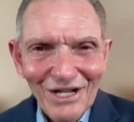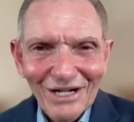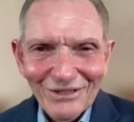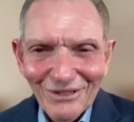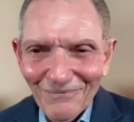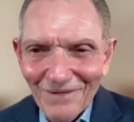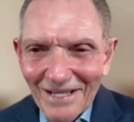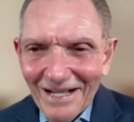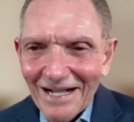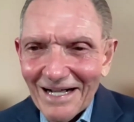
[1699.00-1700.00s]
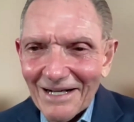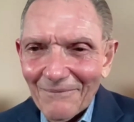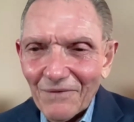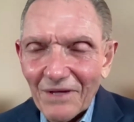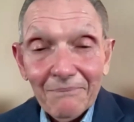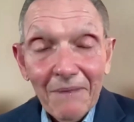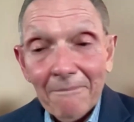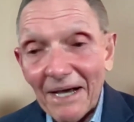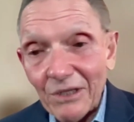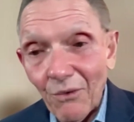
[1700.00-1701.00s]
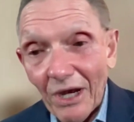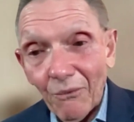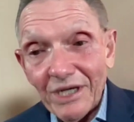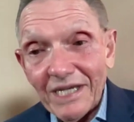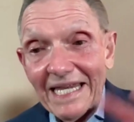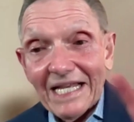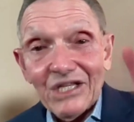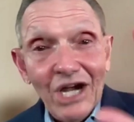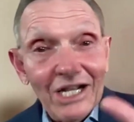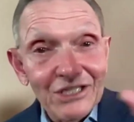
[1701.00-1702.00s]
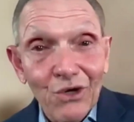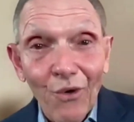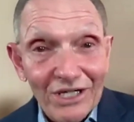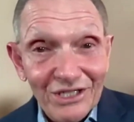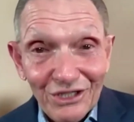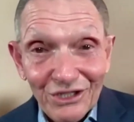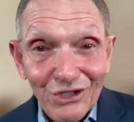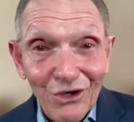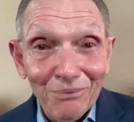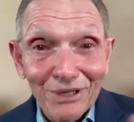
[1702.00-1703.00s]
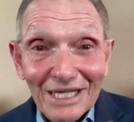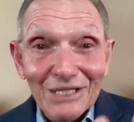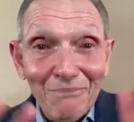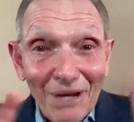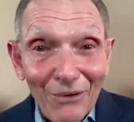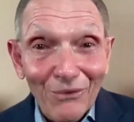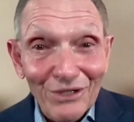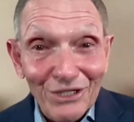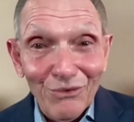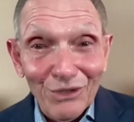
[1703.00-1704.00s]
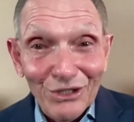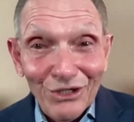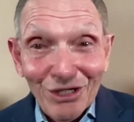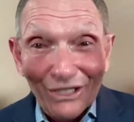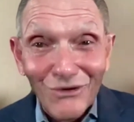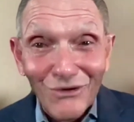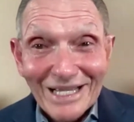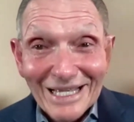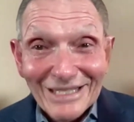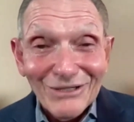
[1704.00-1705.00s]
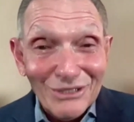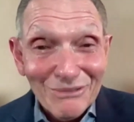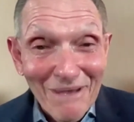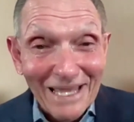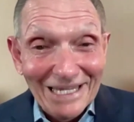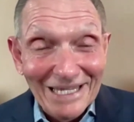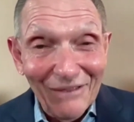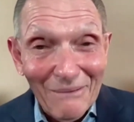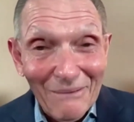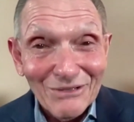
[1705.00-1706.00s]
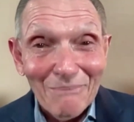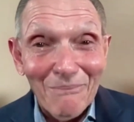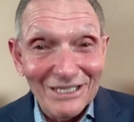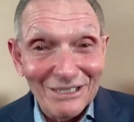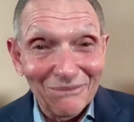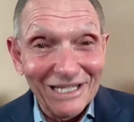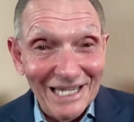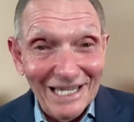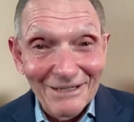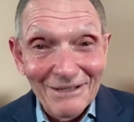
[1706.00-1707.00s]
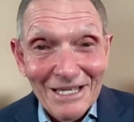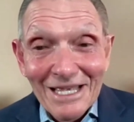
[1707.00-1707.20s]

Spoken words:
Doctor. By the way, we're getting tons of questions, so please bear with us. We're going to try to get to as many of them as we possibly can.